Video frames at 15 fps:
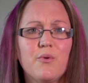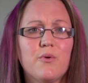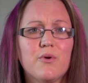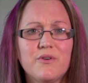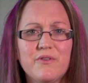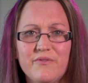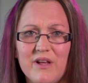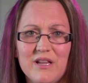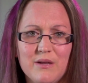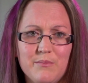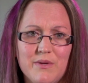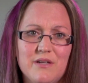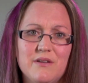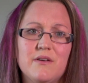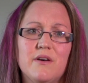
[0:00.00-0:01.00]
or
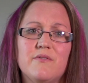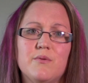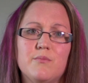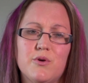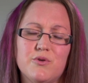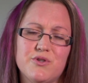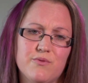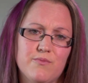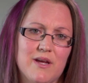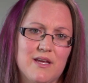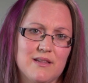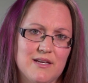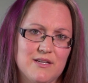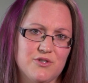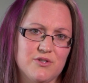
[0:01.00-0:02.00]
development of emotion
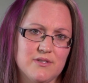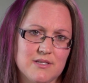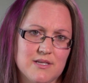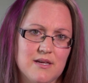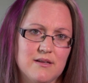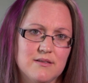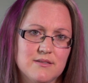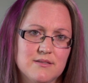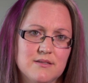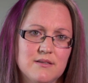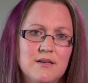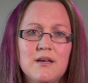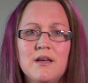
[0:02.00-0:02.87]
regulation skills.